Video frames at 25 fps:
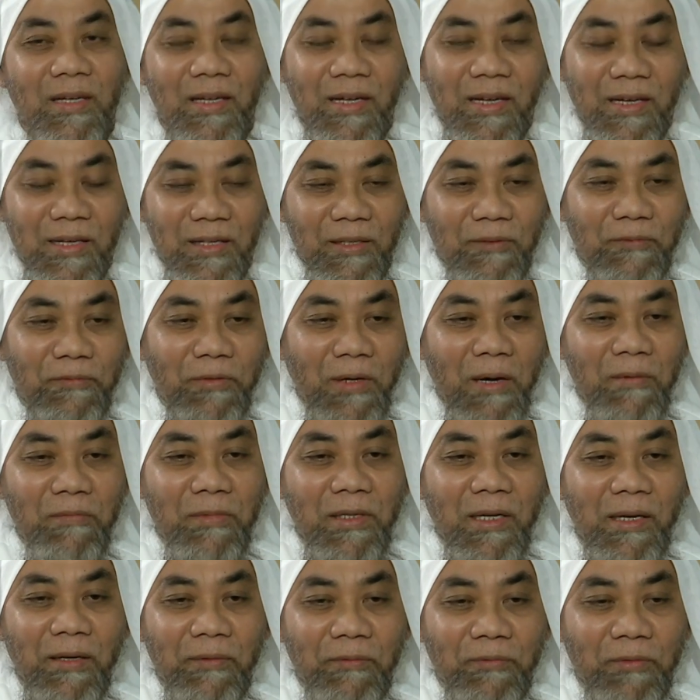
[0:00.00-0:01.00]
And from
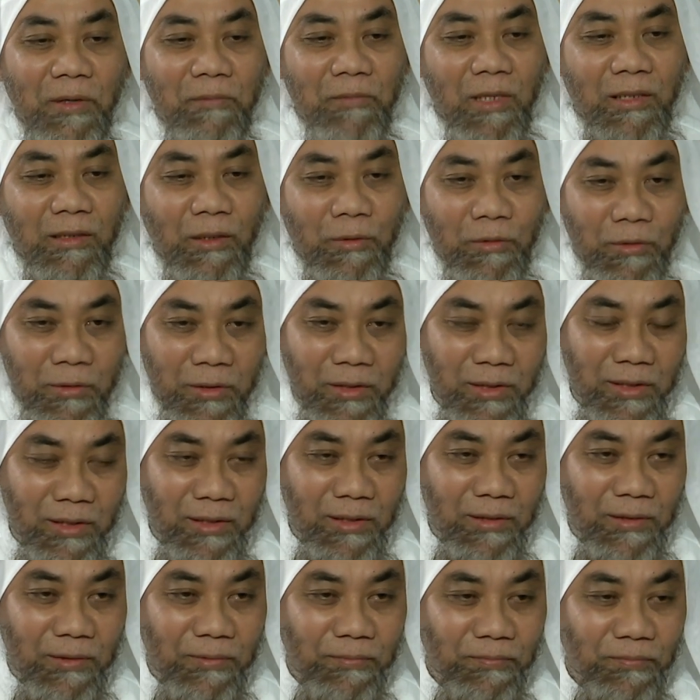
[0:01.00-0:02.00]
the
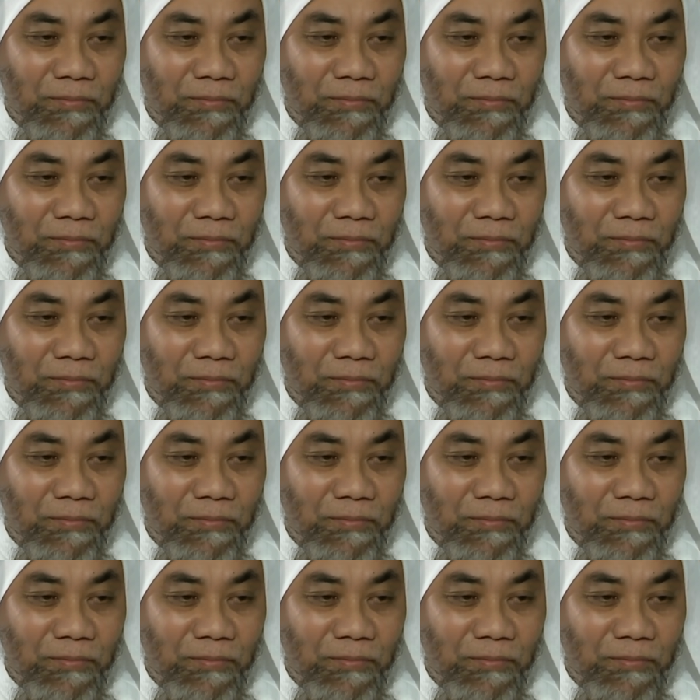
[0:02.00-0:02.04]
Tawheed,